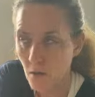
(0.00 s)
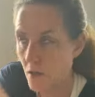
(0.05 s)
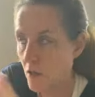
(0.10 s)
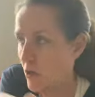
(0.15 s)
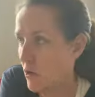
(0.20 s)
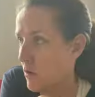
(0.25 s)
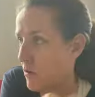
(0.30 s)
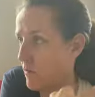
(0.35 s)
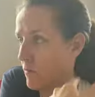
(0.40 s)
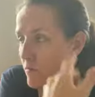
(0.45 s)

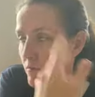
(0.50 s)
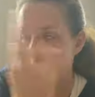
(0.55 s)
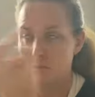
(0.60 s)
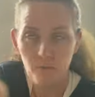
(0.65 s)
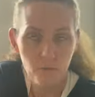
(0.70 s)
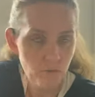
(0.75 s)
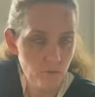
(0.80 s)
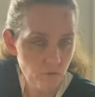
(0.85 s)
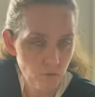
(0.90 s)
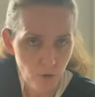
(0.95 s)
our
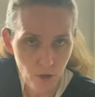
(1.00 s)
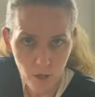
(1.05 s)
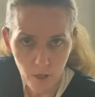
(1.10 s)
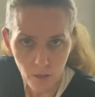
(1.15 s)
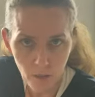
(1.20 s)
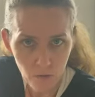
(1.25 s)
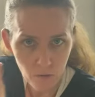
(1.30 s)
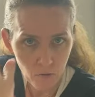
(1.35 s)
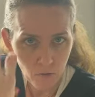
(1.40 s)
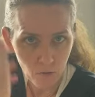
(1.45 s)

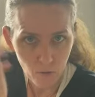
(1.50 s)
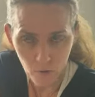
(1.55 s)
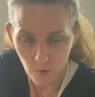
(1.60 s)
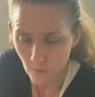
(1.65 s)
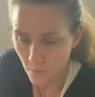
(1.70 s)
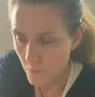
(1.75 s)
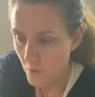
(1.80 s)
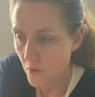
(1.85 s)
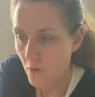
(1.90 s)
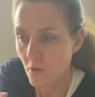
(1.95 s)
friend
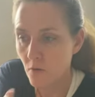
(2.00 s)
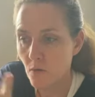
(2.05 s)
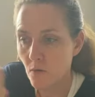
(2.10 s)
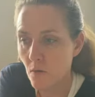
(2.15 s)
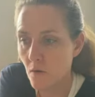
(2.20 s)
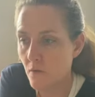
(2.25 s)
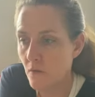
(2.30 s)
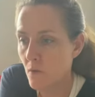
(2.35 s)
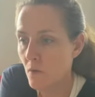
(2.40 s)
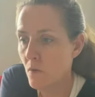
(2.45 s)
or partner,
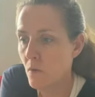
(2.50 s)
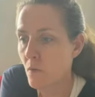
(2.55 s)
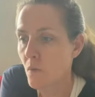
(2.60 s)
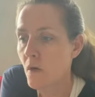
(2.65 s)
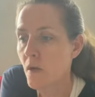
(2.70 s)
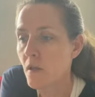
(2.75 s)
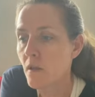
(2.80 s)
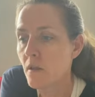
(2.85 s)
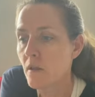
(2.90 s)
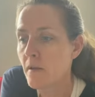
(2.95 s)
whoever we're
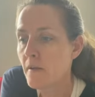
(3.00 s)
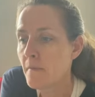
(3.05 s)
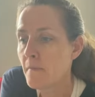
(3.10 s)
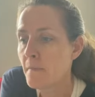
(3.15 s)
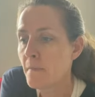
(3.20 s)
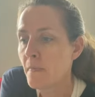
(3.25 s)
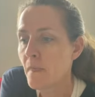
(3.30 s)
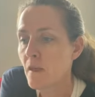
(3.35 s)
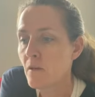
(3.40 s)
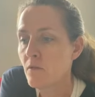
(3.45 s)
with.
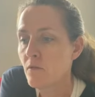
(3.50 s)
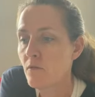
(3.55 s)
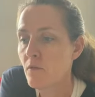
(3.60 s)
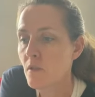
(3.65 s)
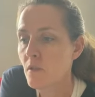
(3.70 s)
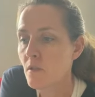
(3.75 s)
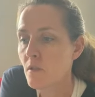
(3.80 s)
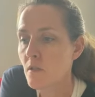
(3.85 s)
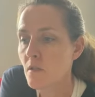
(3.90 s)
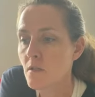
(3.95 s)

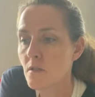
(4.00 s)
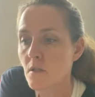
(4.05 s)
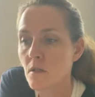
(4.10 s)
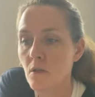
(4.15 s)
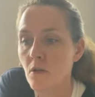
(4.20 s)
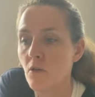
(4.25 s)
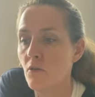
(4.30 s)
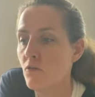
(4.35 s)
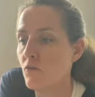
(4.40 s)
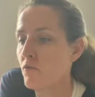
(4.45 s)
Feelings
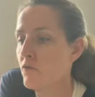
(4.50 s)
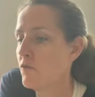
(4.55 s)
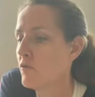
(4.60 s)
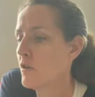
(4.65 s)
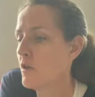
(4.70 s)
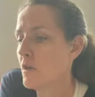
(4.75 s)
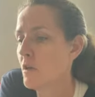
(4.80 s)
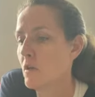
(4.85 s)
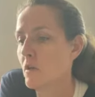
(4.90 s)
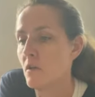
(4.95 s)
of
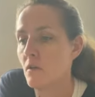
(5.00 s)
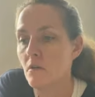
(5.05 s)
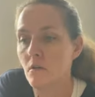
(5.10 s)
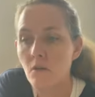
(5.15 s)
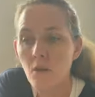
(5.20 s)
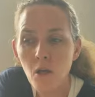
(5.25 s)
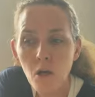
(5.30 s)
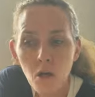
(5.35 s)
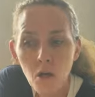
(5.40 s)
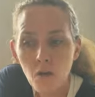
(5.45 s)

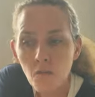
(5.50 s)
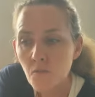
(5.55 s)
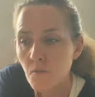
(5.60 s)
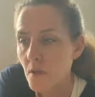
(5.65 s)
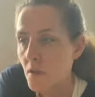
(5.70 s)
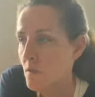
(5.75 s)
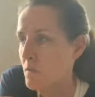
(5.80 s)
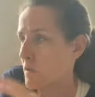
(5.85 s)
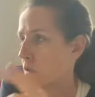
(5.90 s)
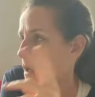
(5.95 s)
love
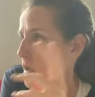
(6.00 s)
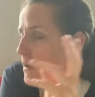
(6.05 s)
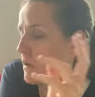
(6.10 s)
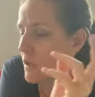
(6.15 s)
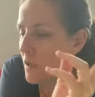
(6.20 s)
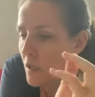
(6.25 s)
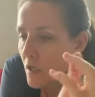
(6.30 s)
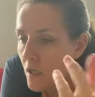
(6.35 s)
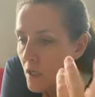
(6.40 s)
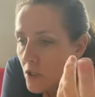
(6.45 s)
mixed with
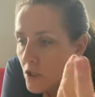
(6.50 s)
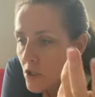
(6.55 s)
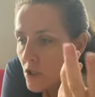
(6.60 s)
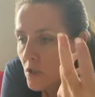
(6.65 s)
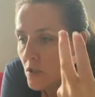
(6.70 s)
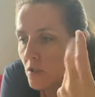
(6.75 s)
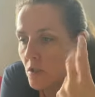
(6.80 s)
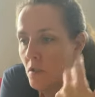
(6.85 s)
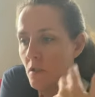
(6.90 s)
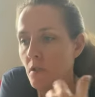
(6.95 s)

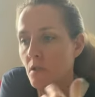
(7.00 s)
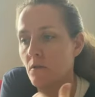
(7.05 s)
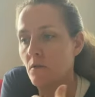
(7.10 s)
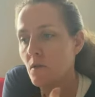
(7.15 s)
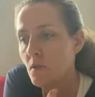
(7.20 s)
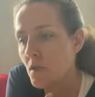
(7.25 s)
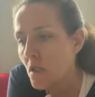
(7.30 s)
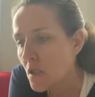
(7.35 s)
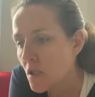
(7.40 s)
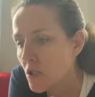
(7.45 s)
alienation and
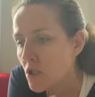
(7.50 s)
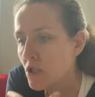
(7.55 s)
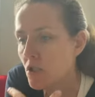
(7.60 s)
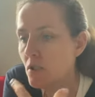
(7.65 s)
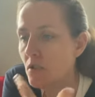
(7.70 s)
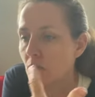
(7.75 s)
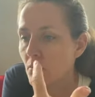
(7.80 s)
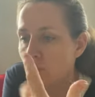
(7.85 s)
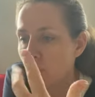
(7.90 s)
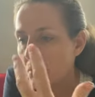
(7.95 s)

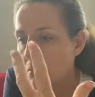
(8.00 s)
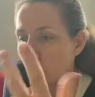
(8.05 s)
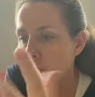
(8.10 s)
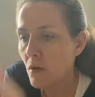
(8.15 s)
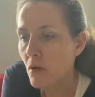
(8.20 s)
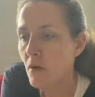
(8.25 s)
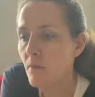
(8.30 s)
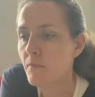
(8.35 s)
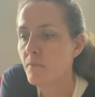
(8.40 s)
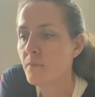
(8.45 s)
irritation, blah, blah,
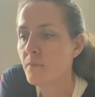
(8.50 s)
blah.